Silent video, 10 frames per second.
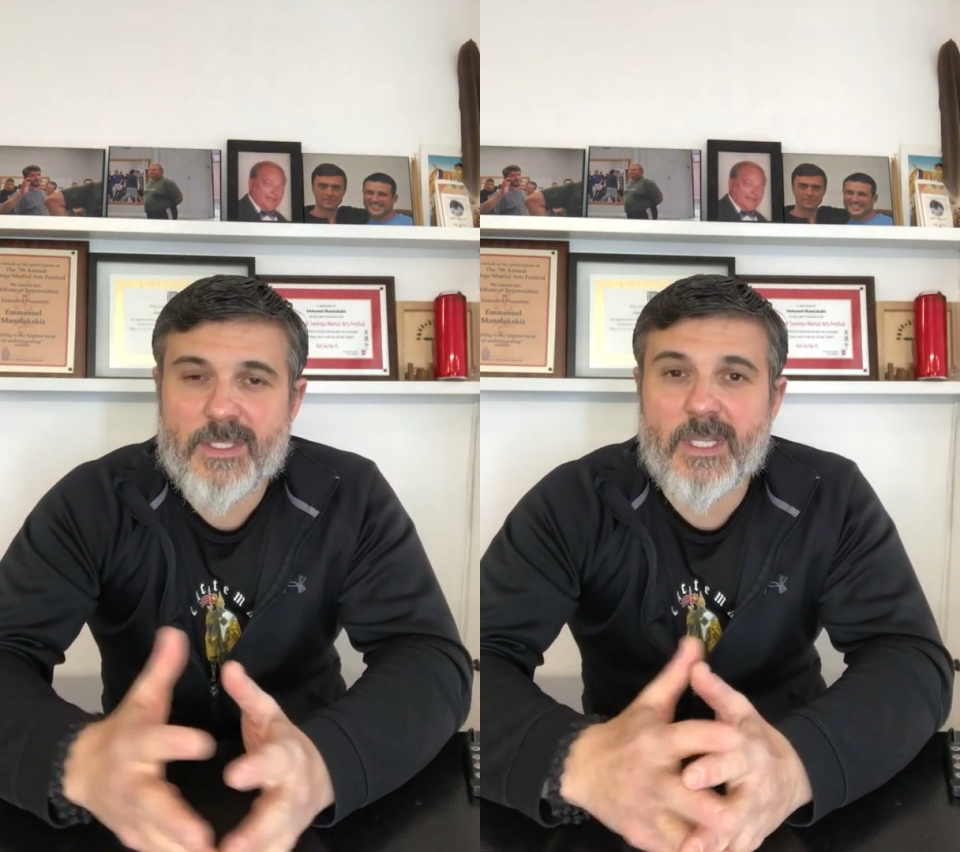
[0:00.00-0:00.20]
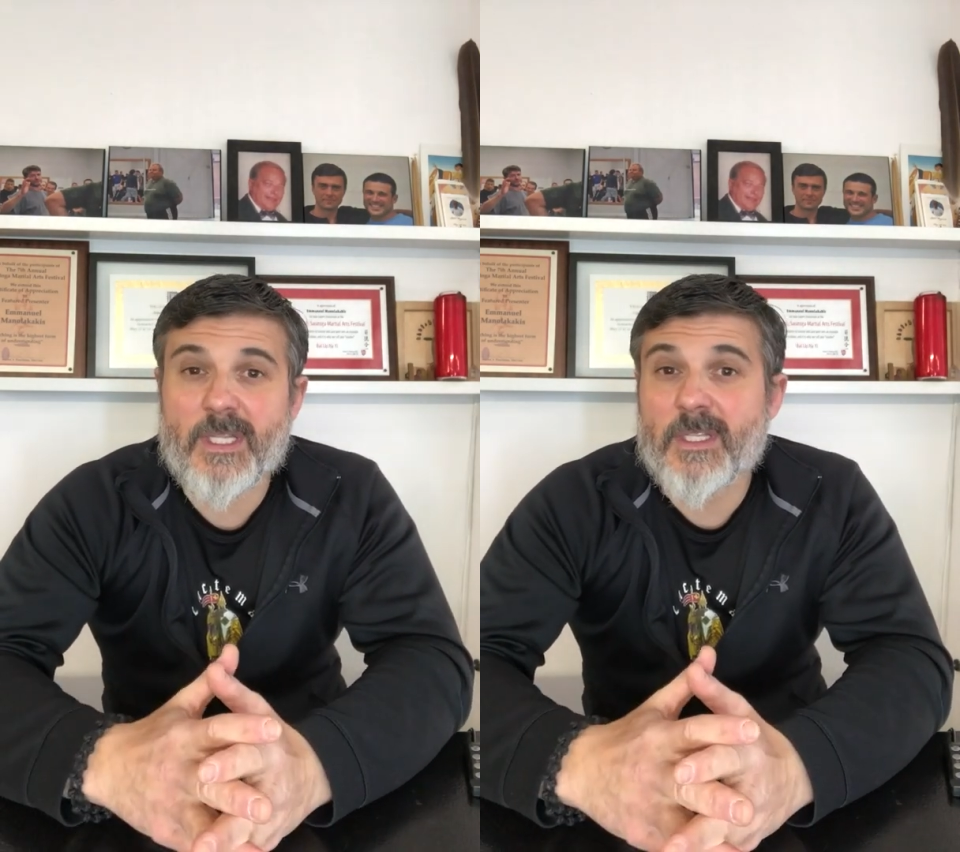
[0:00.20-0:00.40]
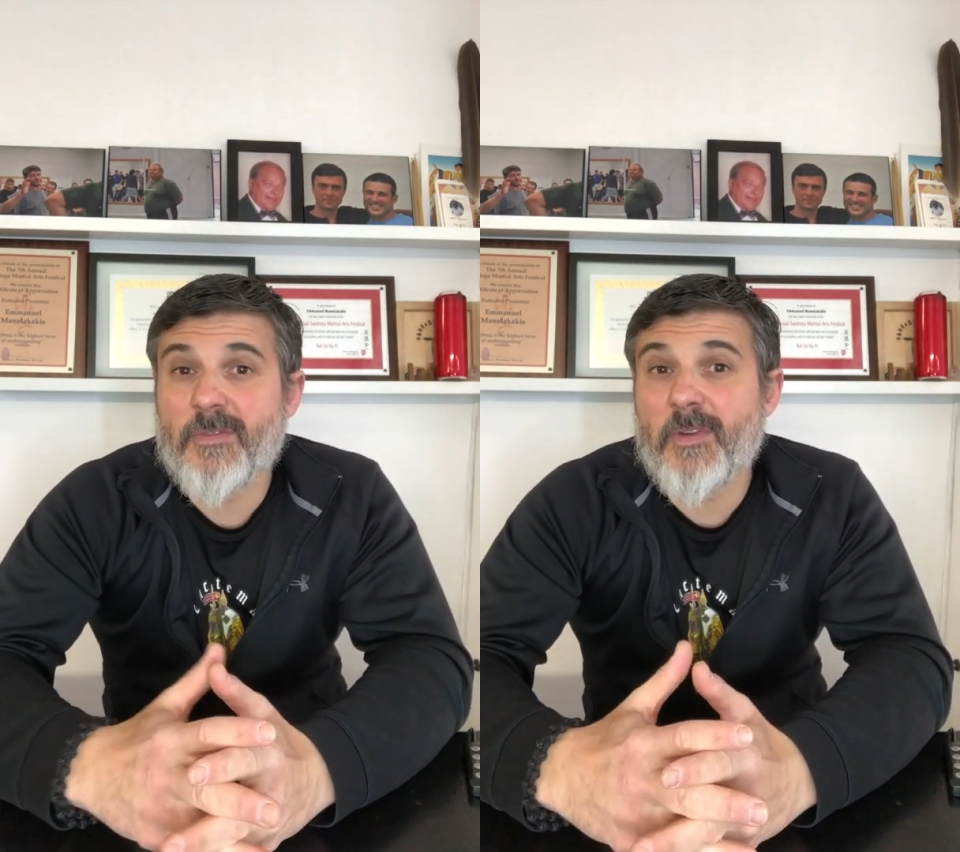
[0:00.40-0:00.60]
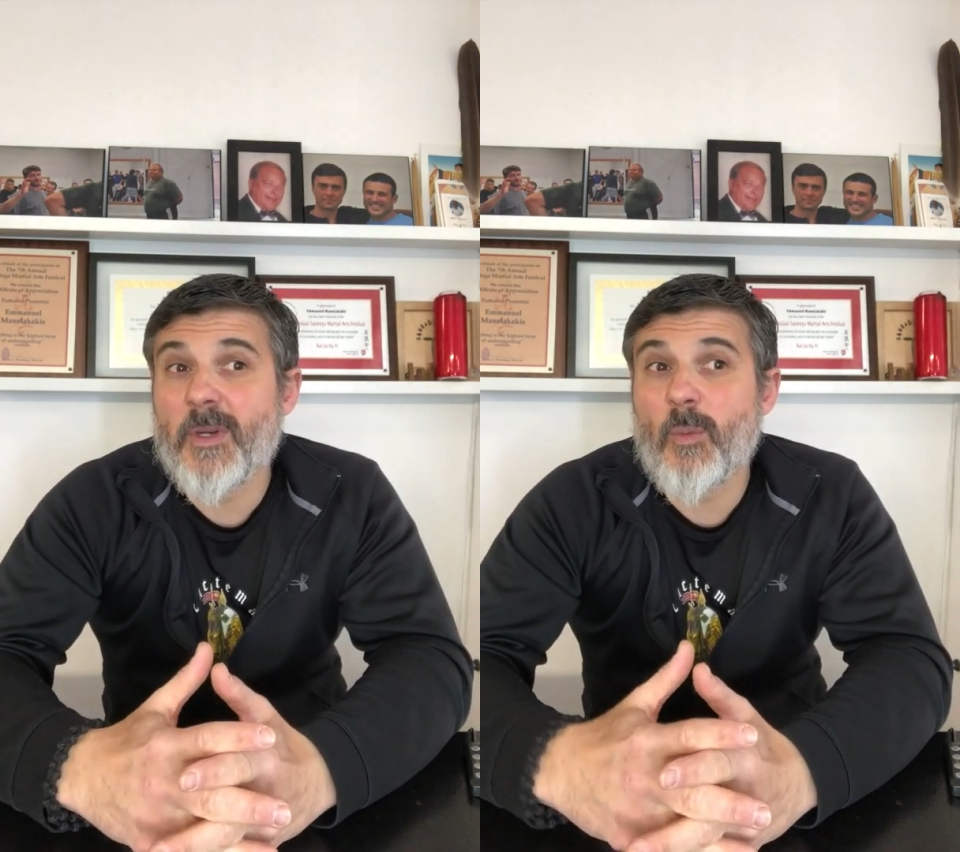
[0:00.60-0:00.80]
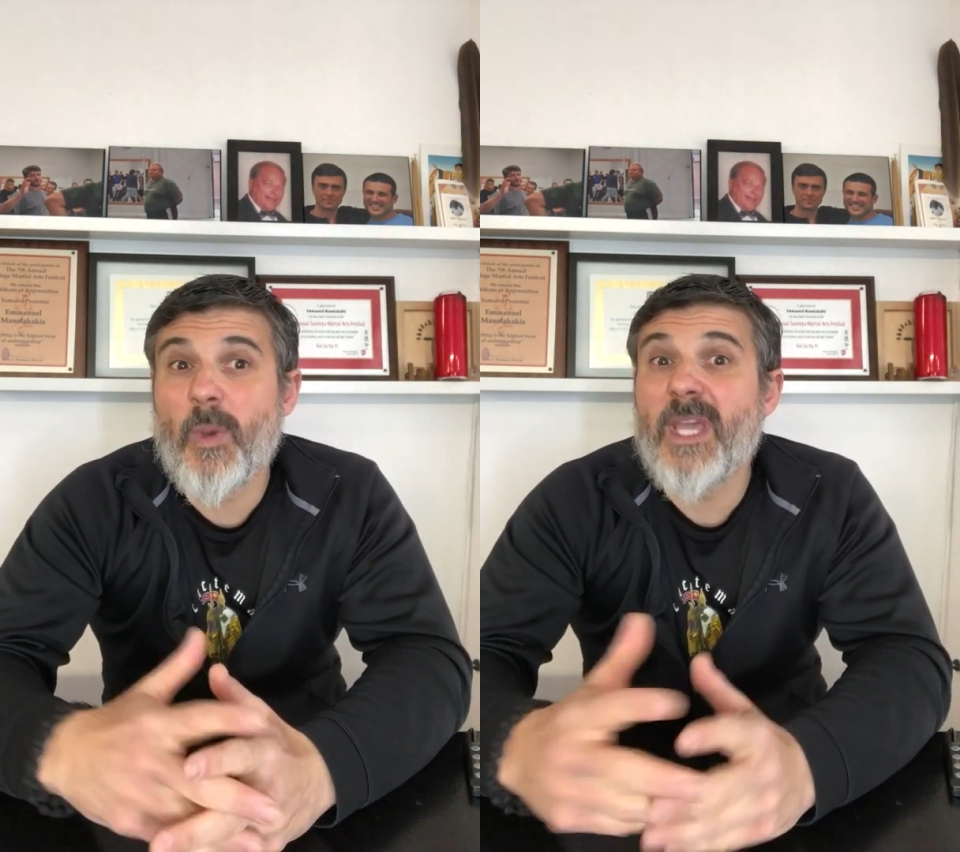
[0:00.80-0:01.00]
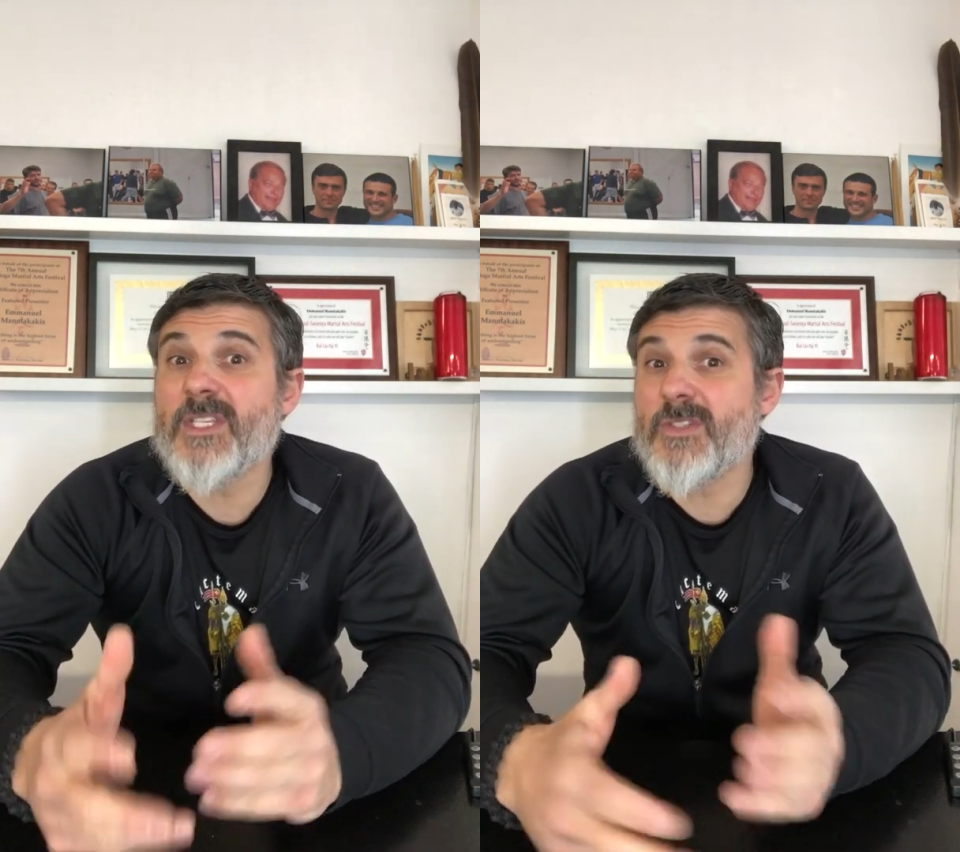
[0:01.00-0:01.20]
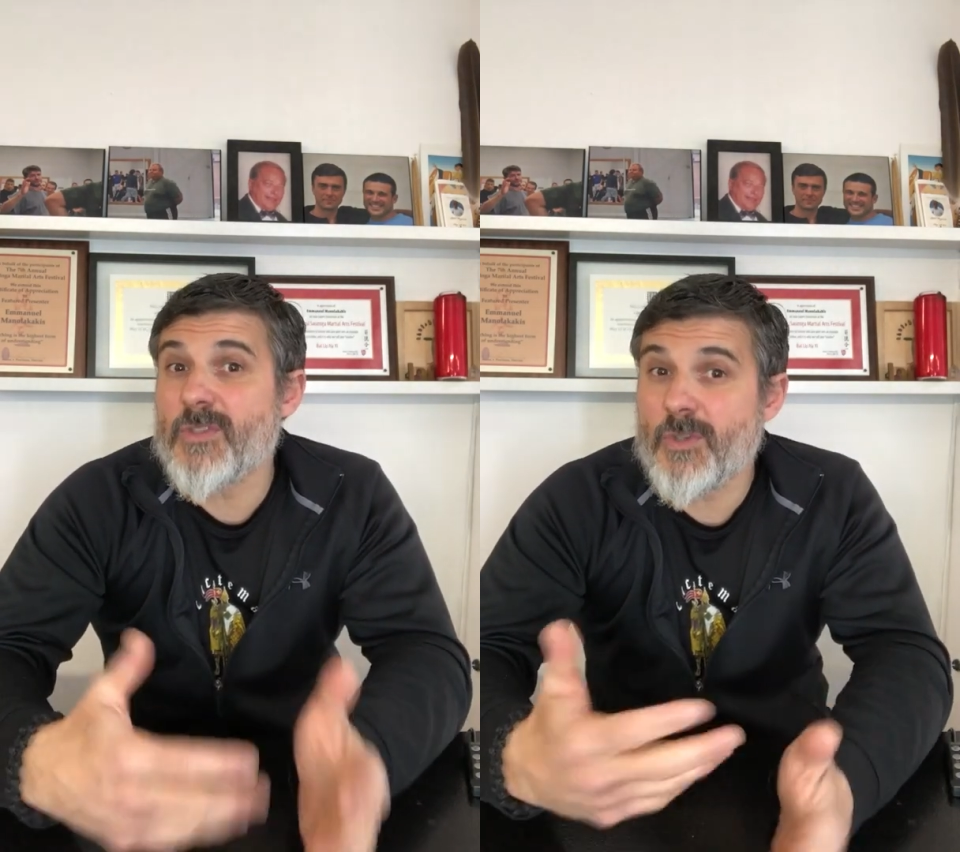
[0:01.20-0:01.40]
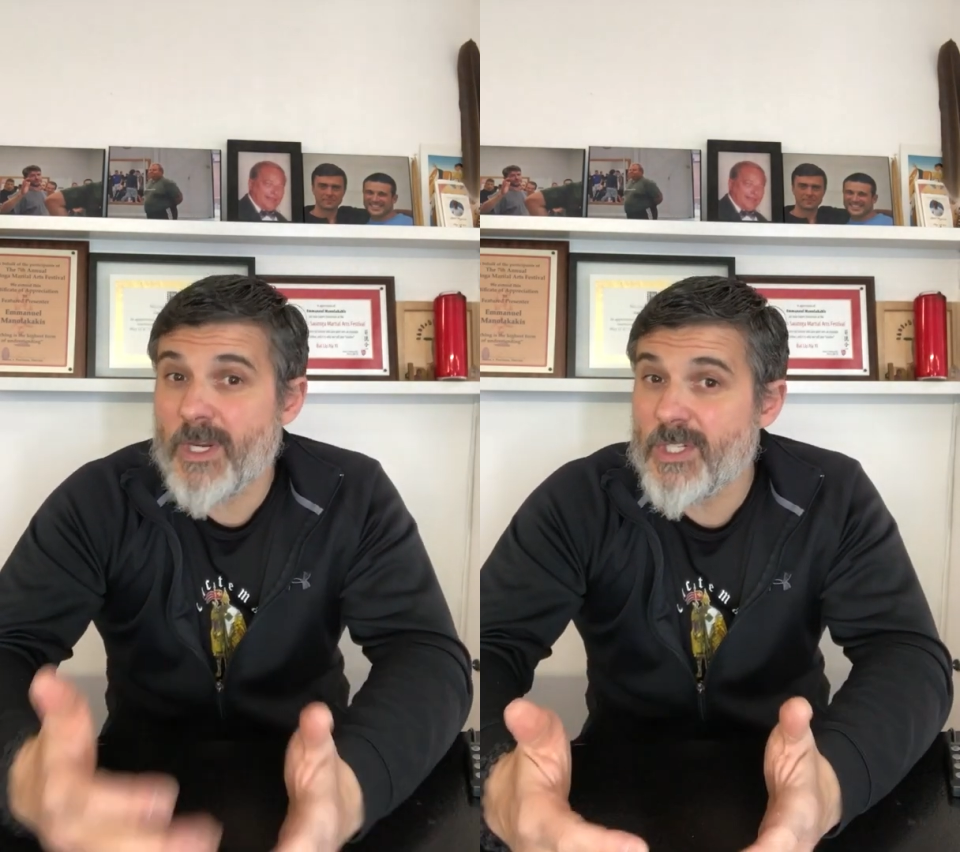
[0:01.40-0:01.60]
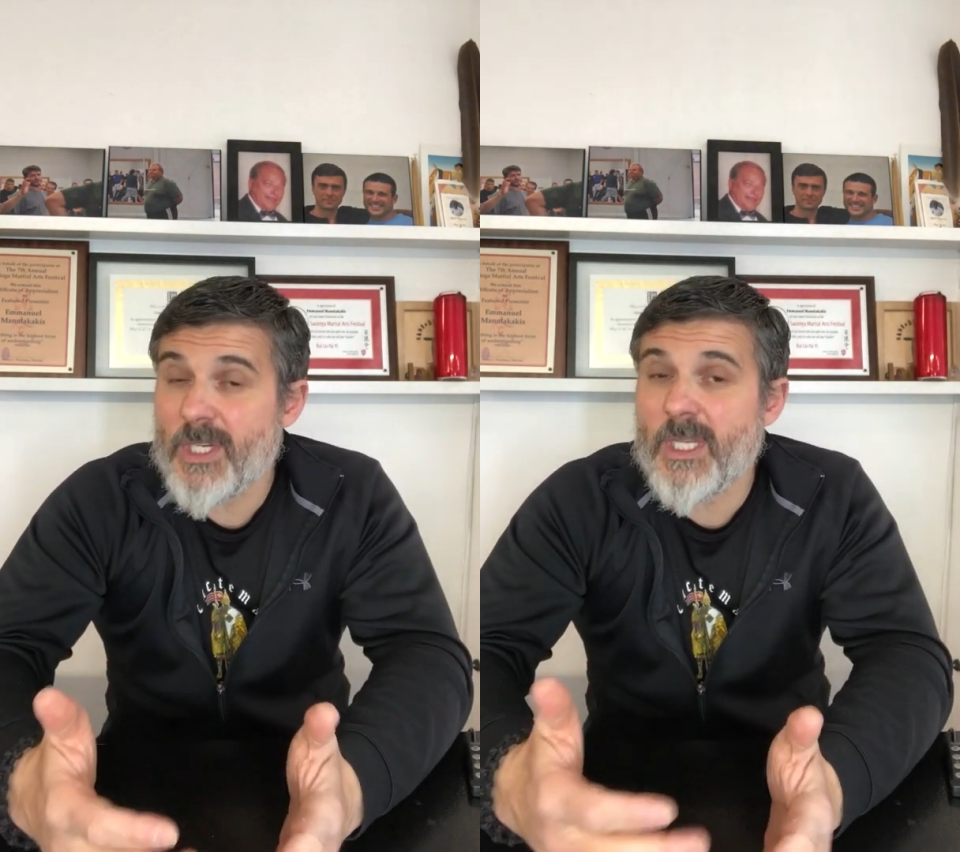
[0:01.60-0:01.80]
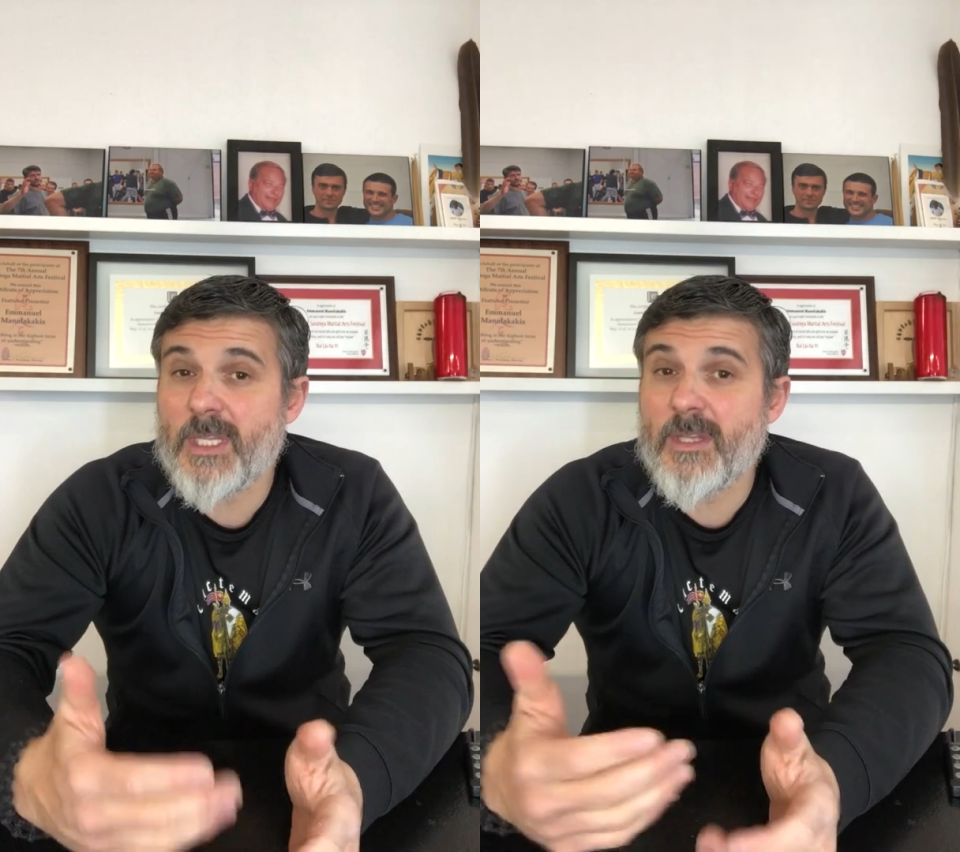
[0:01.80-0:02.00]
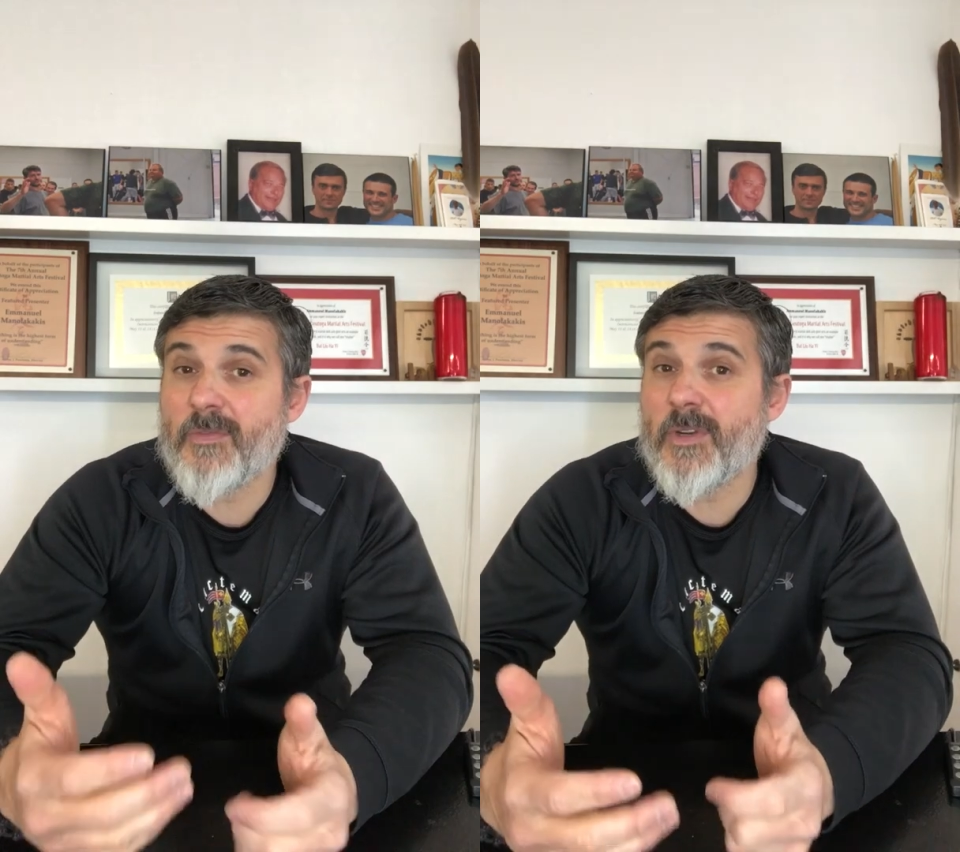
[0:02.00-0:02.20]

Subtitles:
and the different ways of stretching and the